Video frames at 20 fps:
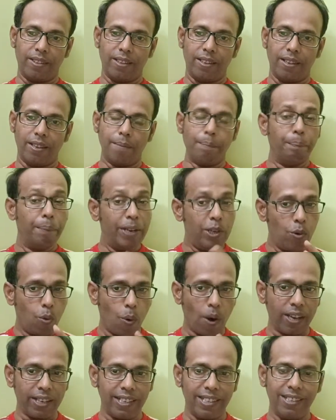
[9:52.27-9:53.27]

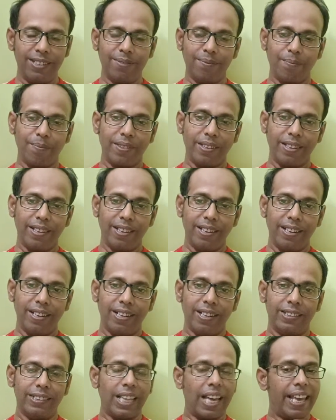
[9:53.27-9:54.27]
Meanwhile,
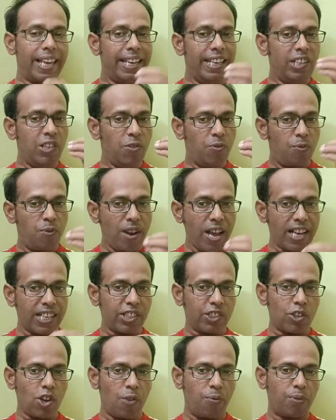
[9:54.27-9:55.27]
the
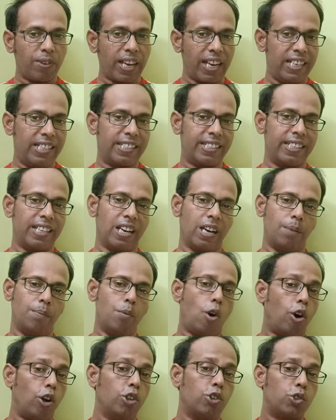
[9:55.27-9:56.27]
influx of
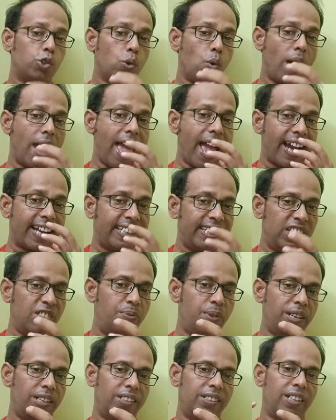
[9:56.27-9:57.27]
calcium also
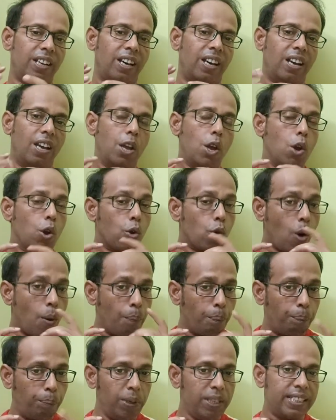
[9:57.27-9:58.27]
activates the
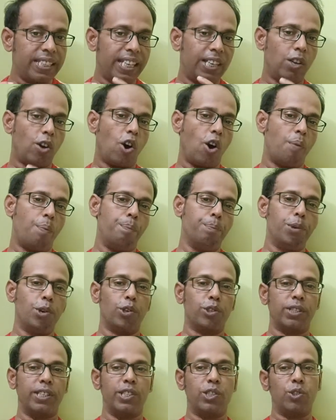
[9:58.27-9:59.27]
completion of
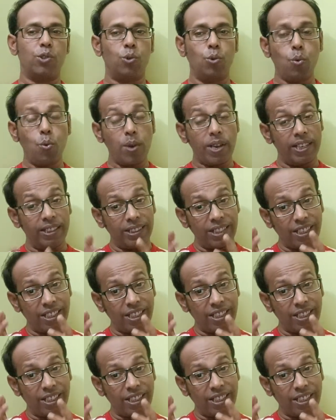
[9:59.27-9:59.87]
meiosis II in the